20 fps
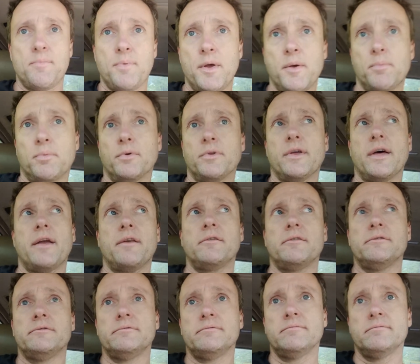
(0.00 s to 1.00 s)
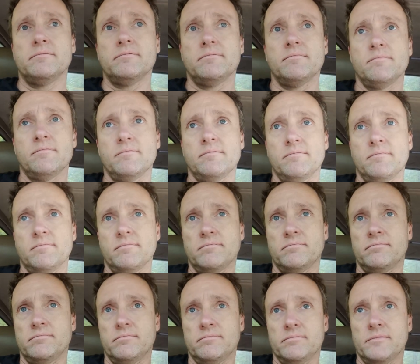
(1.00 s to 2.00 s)
people that
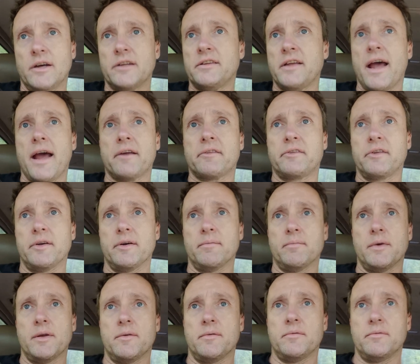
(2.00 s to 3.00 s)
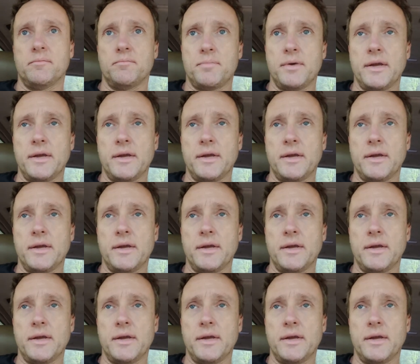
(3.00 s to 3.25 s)
attacked him and